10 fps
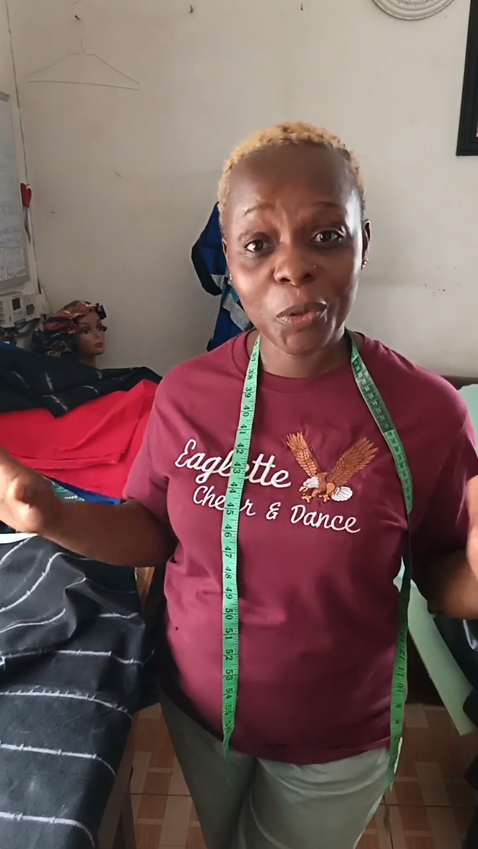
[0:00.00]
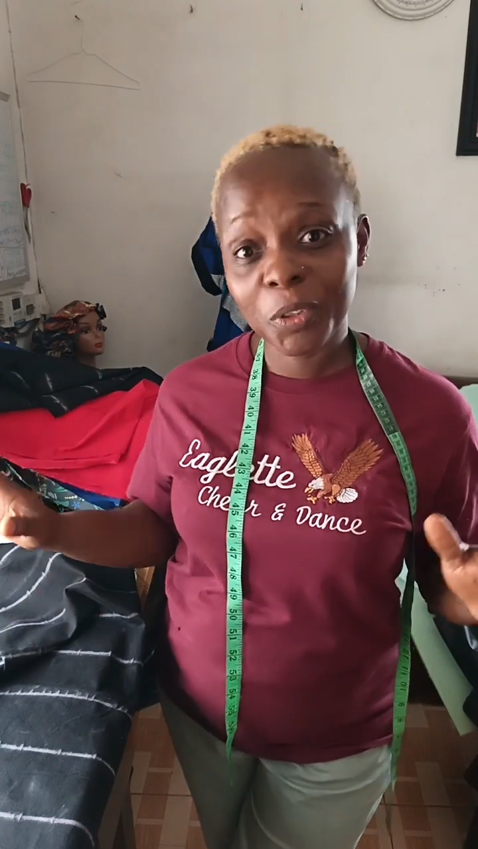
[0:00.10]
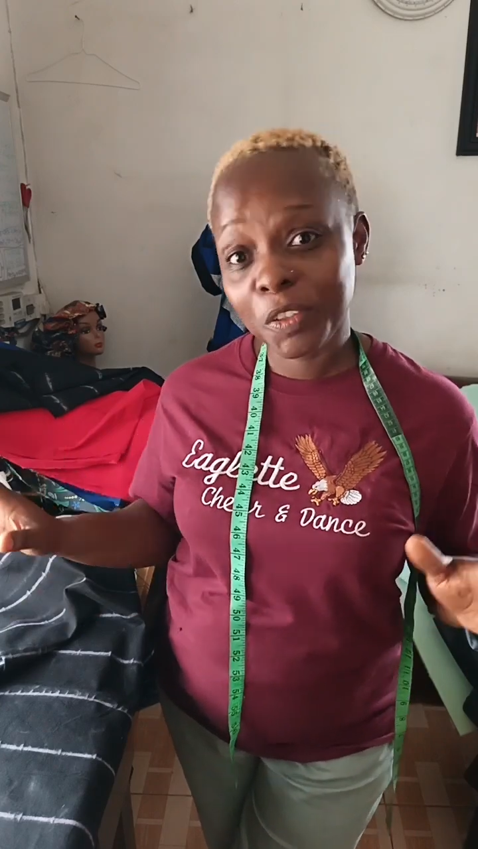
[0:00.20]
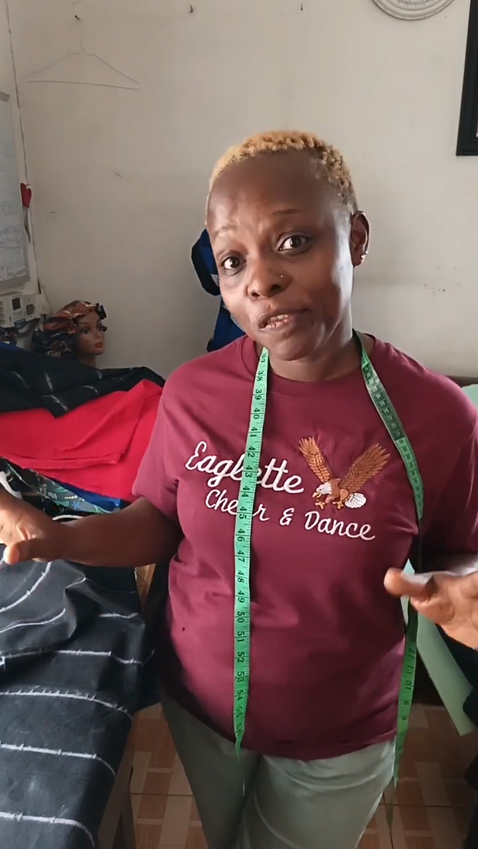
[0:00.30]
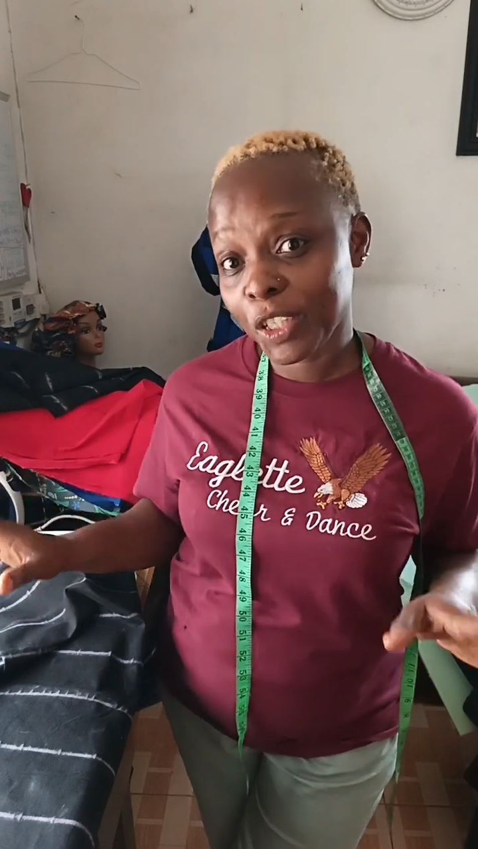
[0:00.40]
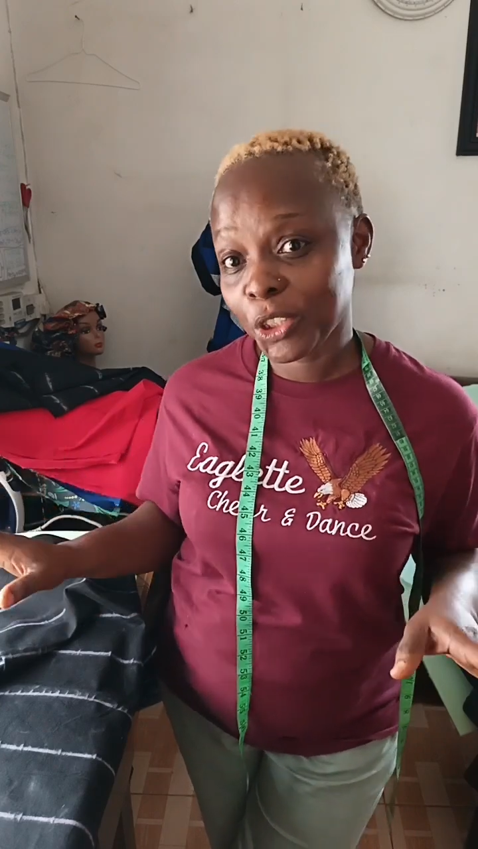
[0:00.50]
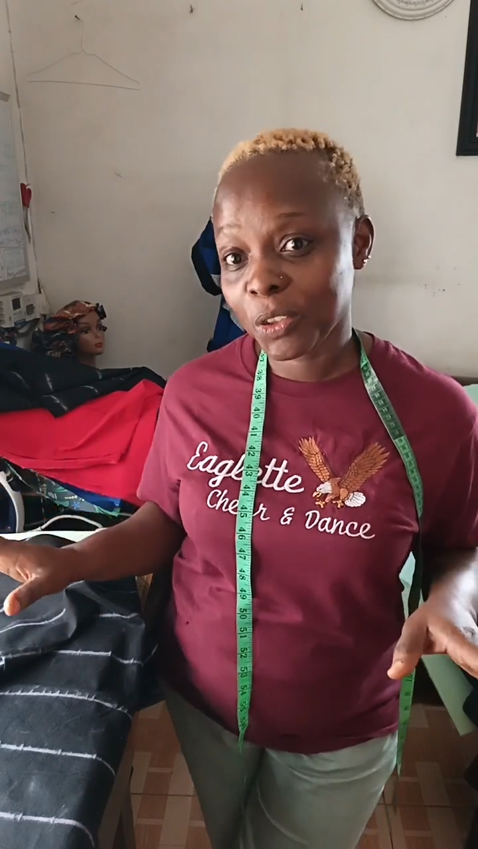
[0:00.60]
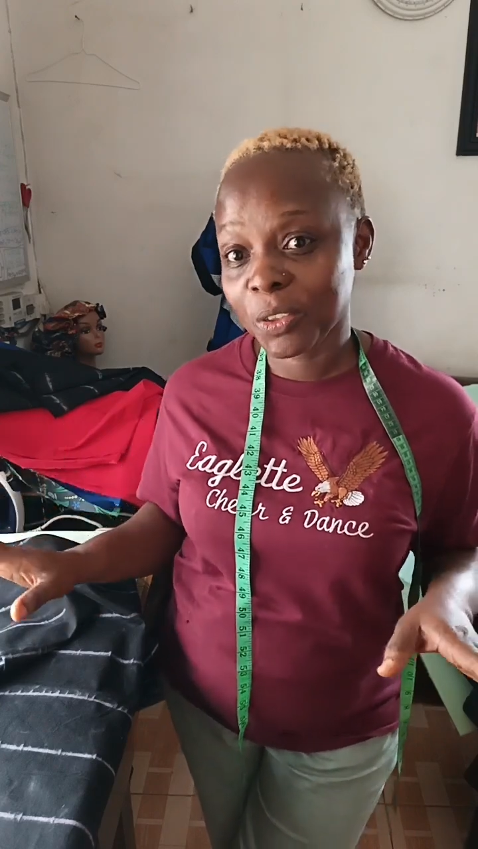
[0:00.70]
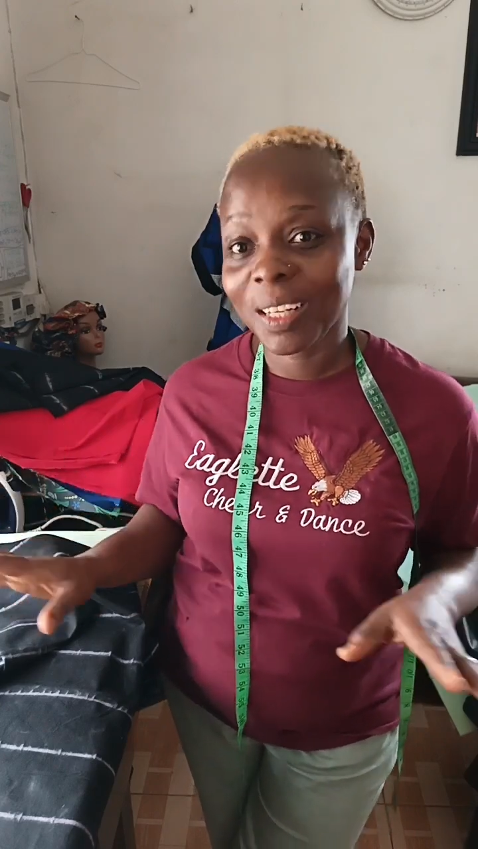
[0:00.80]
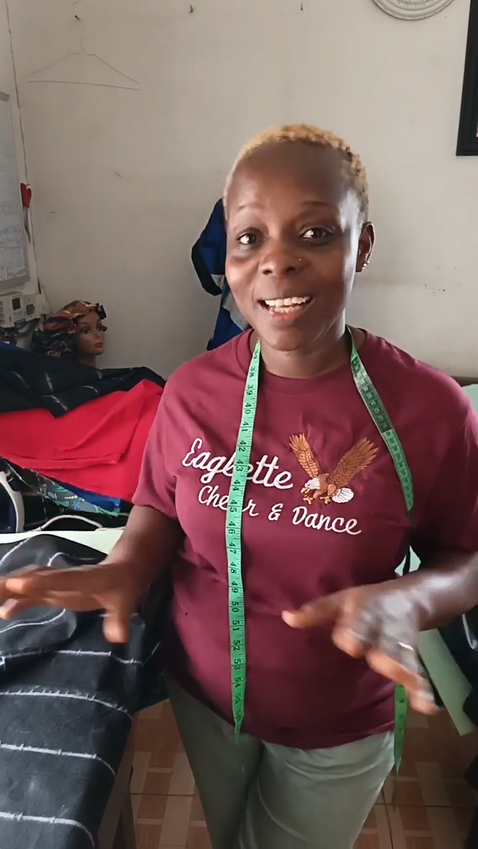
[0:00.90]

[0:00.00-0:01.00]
only fashion